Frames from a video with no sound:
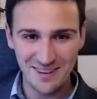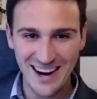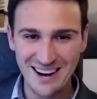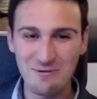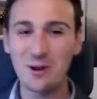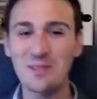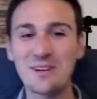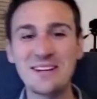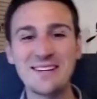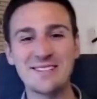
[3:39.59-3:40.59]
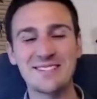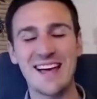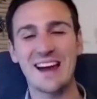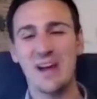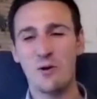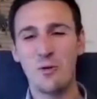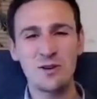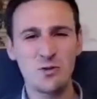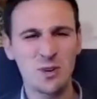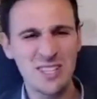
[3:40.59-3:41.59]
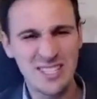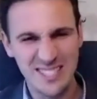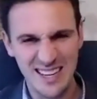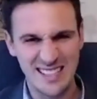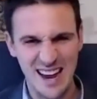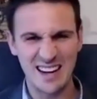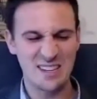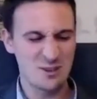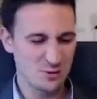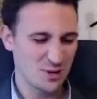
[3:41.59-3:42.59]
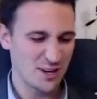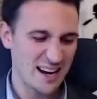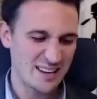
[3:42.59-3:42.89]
Right? What are the niches that when you really sit down and you look at it,